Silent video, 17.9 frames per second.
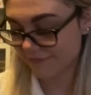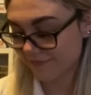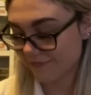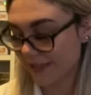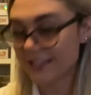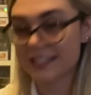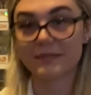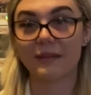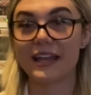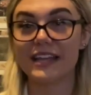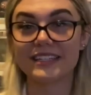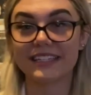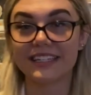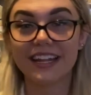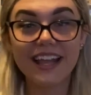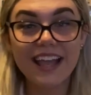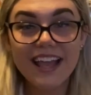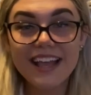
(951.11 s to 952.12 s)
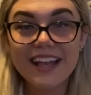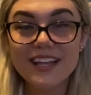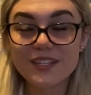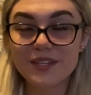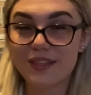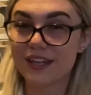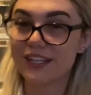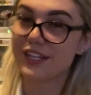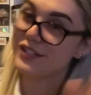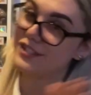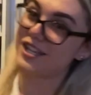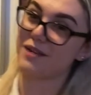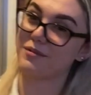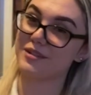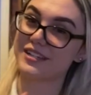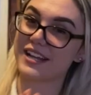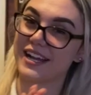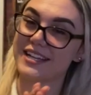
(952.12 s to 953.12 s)
It's amazing. So thank you so
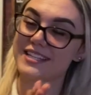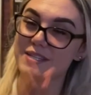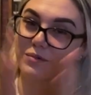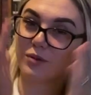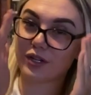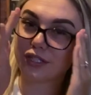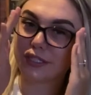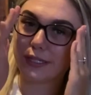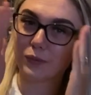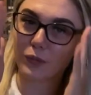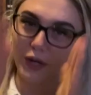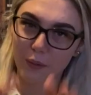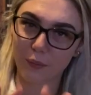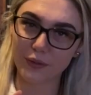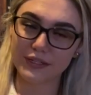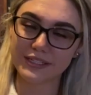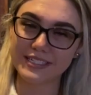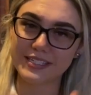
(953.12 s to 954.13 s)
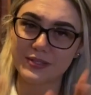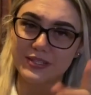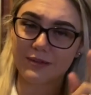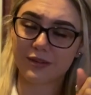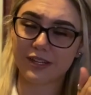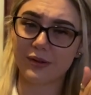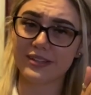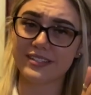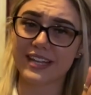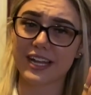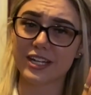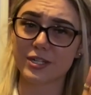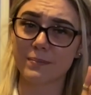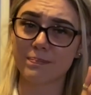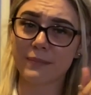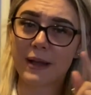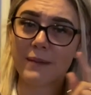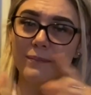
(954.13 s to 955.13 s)
much, guys, for watching. What I will do is I'm going to attach
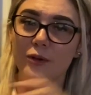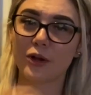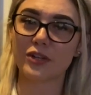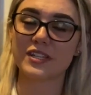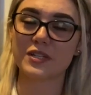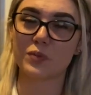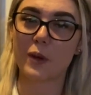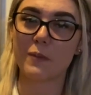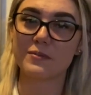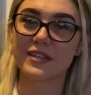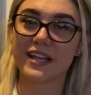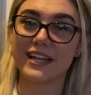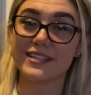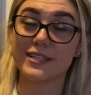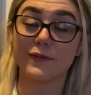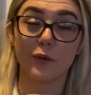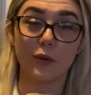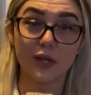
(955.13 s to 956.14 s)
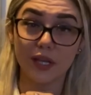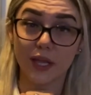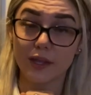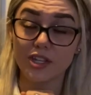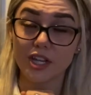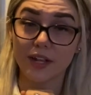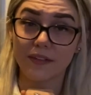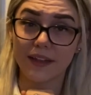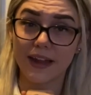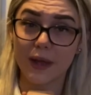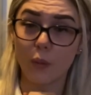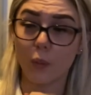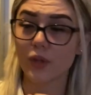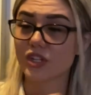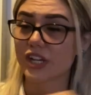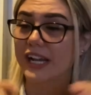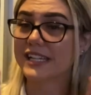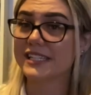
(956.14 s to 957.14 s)
BamBox's website. So if you want to go check that out,
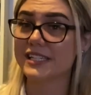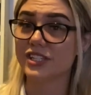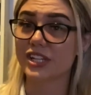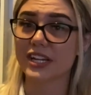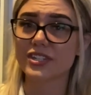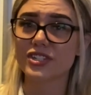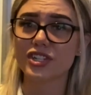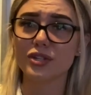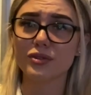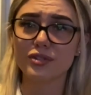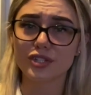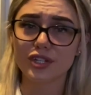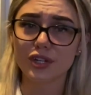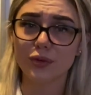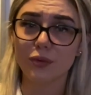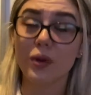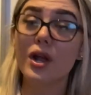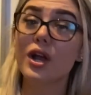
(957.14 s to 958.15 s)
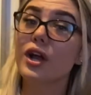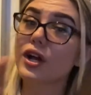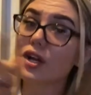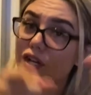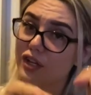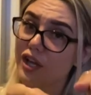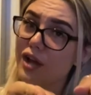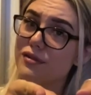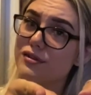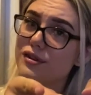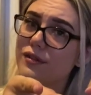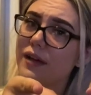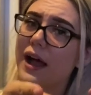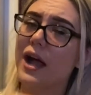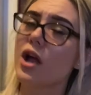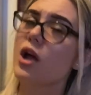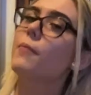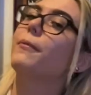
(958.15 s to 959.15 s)
which I suggest you do, go do
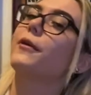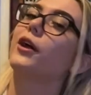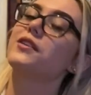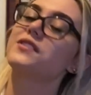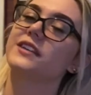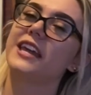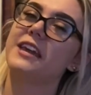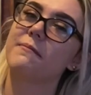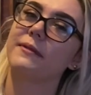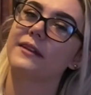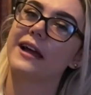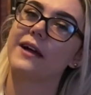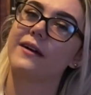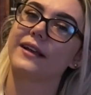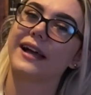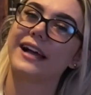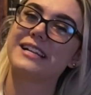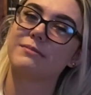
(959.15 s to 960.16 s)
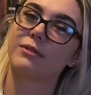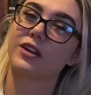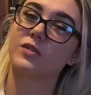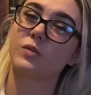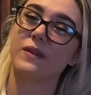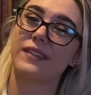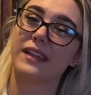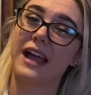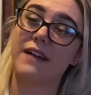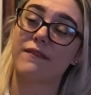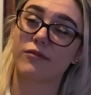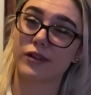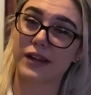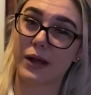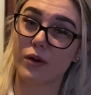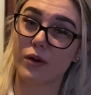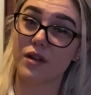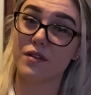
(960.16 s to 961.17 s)
that. But also keep an eye out, guys, because when they have run
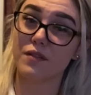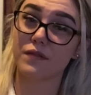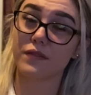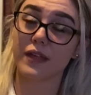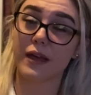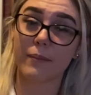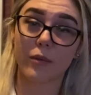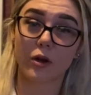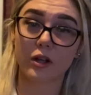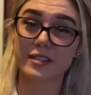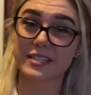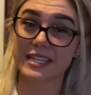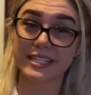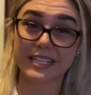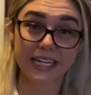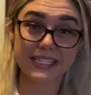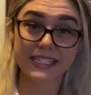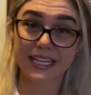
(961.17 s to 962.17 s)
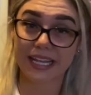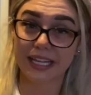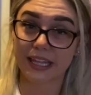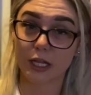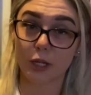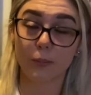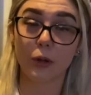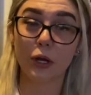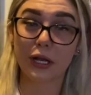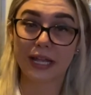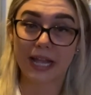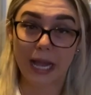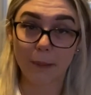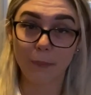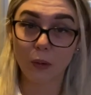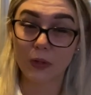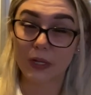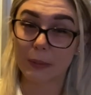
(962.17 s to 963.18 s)
of their boxes, that's it. They'll put a
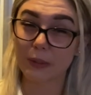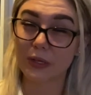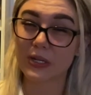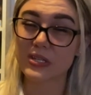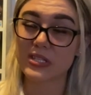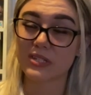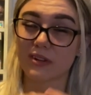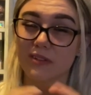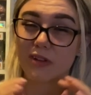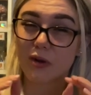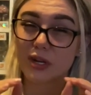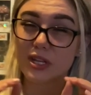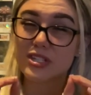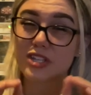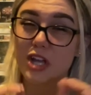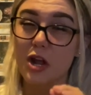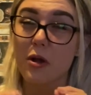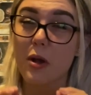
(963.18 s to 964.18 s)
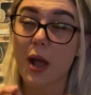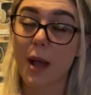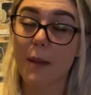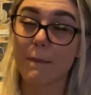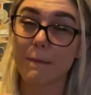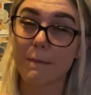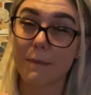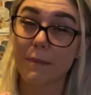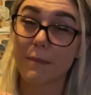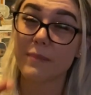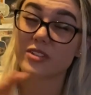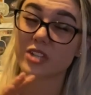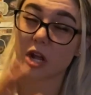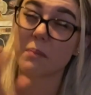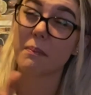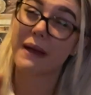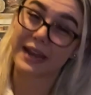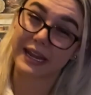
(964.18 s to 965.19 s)
cap on it because there are only
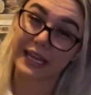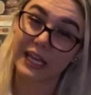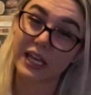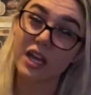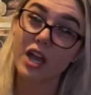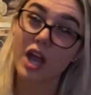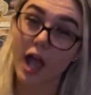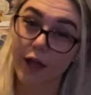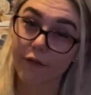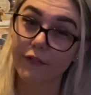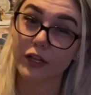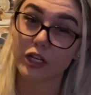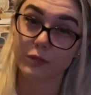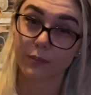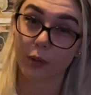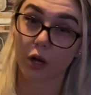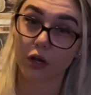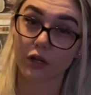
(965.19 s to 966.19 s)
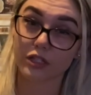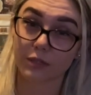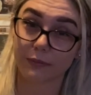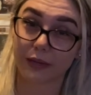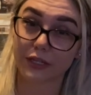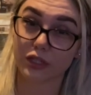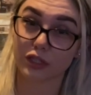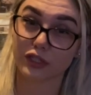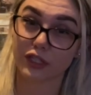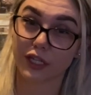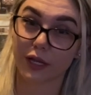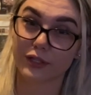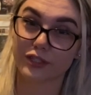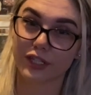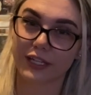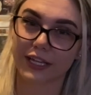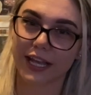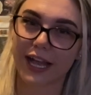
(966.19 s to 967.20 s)
so many of each box. So make sure to go
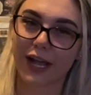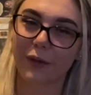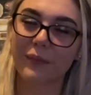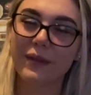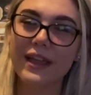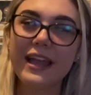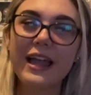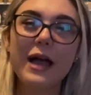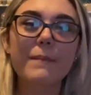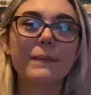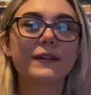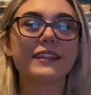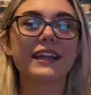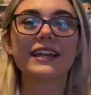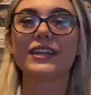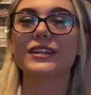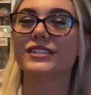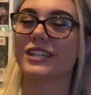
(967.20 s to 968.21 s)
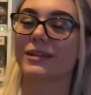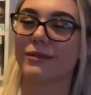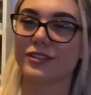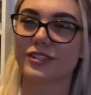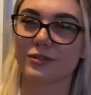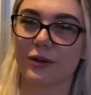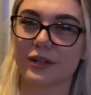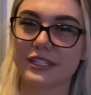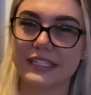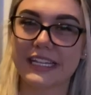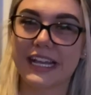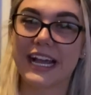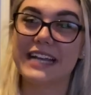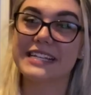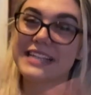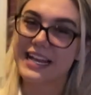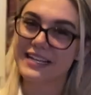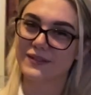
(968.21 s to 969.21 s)
check it out. But thank you so much for watching,
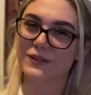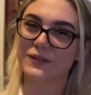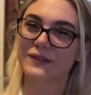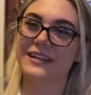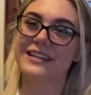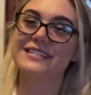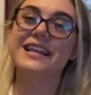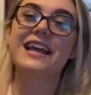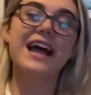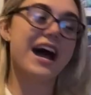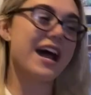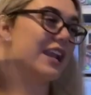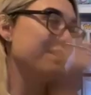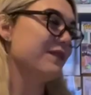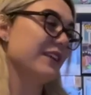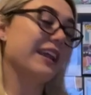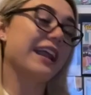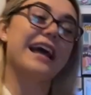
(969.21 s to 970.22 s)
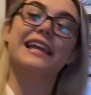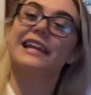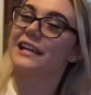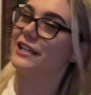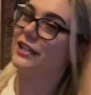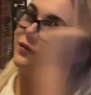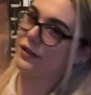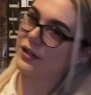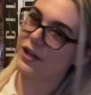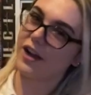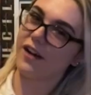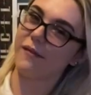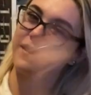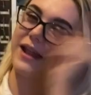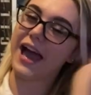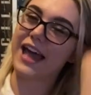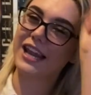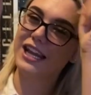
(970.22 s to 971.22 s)
guys. As always, a lovely like, a lovely
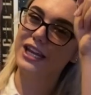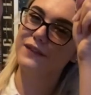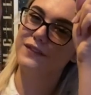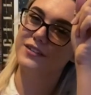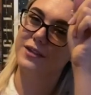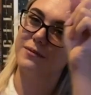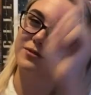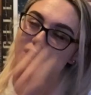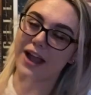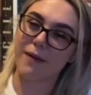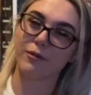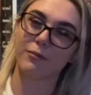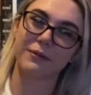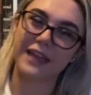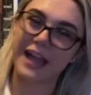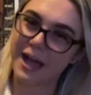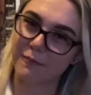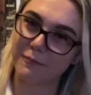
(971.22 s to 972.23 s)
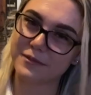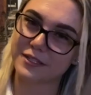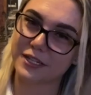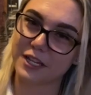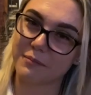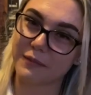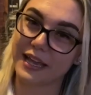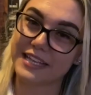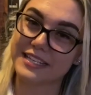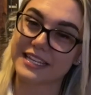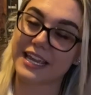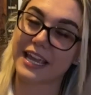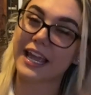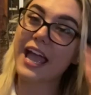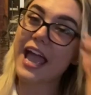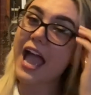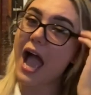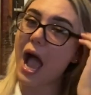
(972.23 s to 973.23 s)
comment, and a lovely subscribe would be absolutely
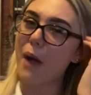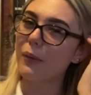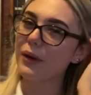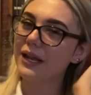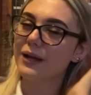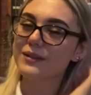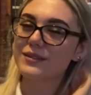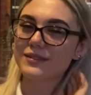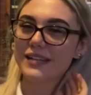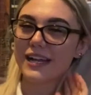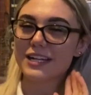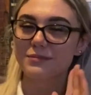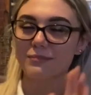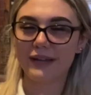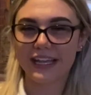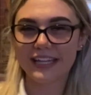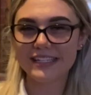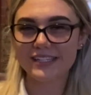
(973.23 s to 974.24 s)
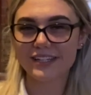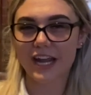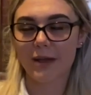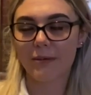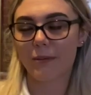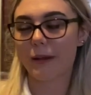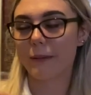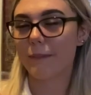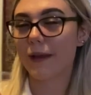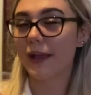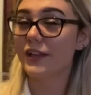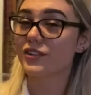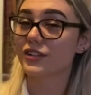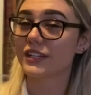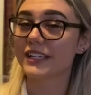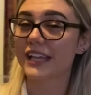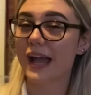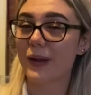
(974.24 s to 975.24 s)
amazing. I will also attach my Instagram and my
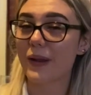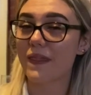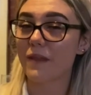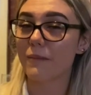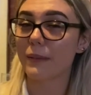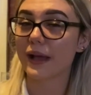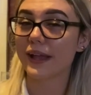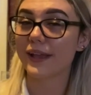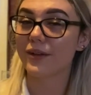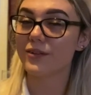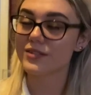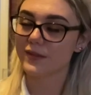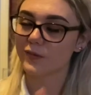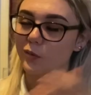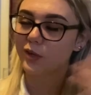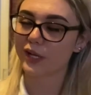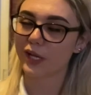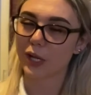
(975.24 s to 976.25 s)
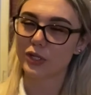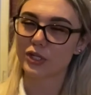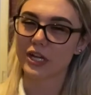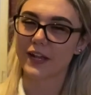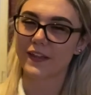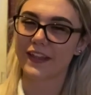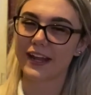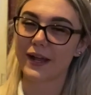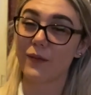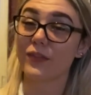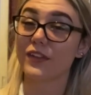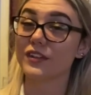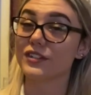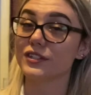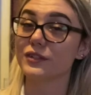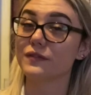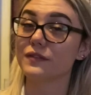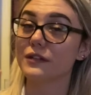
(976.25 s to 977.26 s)
Patreon account in the bio. So if you want to go check that out, then
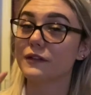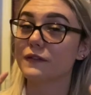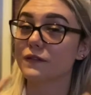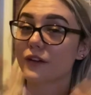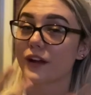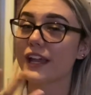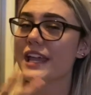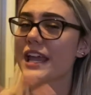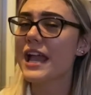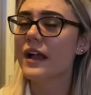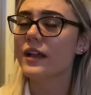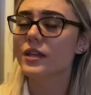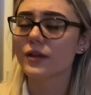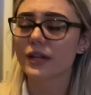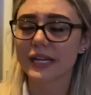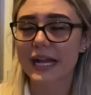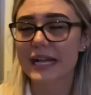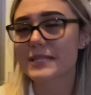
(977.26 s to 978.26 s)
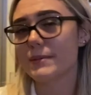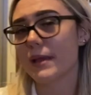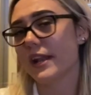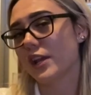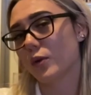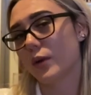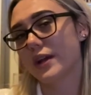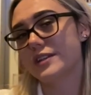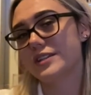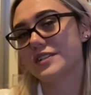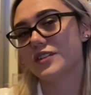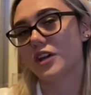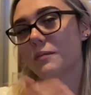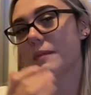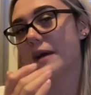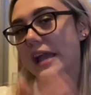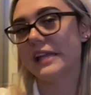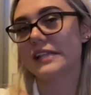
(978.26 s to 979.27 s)
do feel free. You can ask me any questions
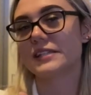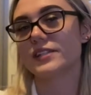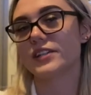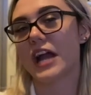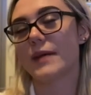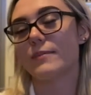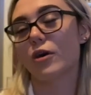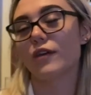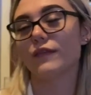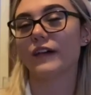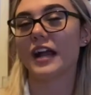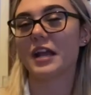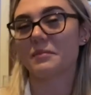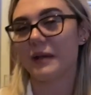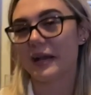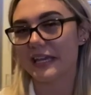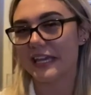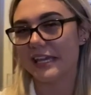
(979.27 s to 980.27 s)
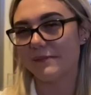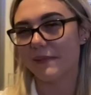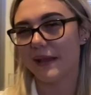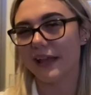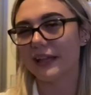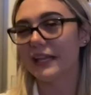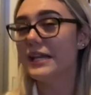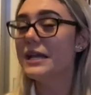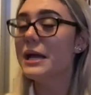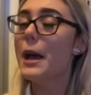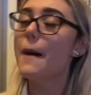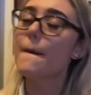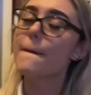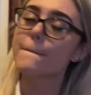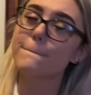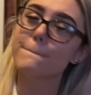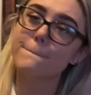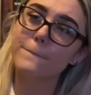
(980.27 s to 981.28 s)
on my Instagram or via my email.
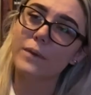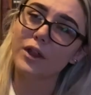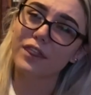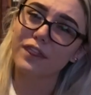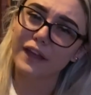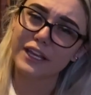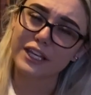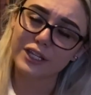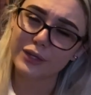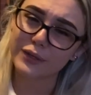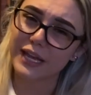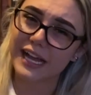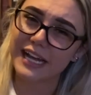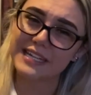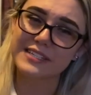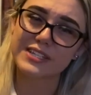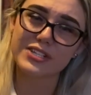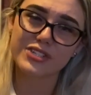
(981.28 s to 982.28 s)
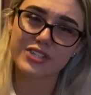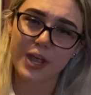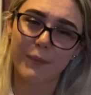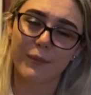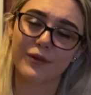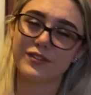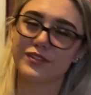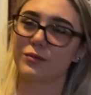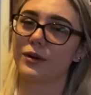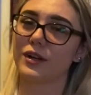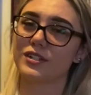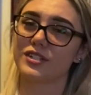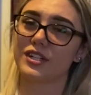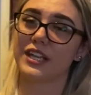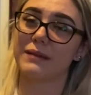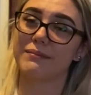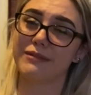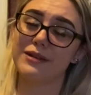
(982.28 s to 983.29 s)
But thank you, guys, so much for
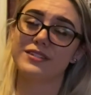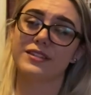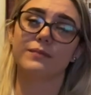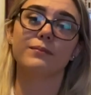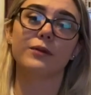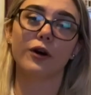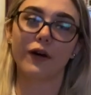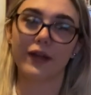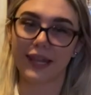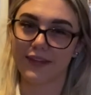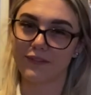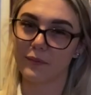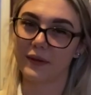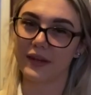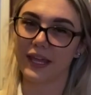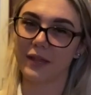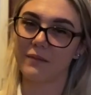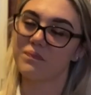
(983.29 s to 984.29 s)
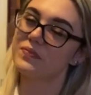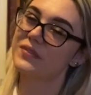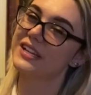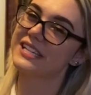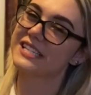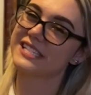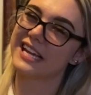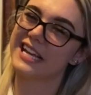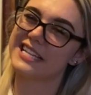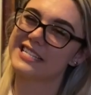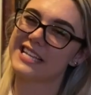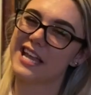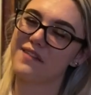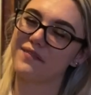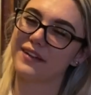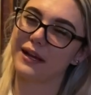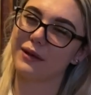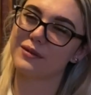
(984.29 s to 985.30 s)
watching. And most importantly, everybody, stay
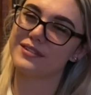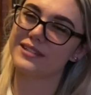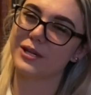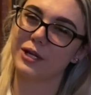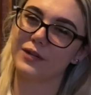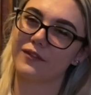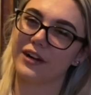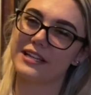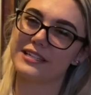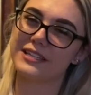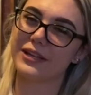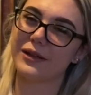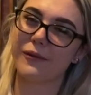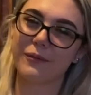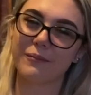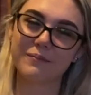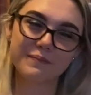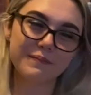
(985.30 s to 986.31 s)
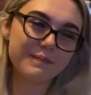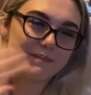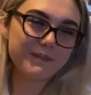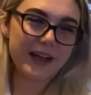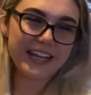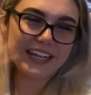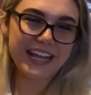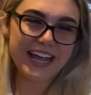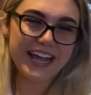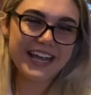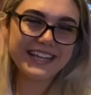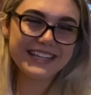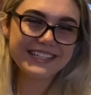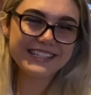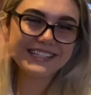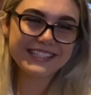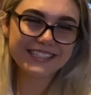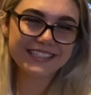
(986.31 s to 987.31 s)
safe and I will see you all very soon. Bye,
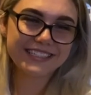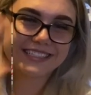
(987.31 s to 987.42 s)
guys.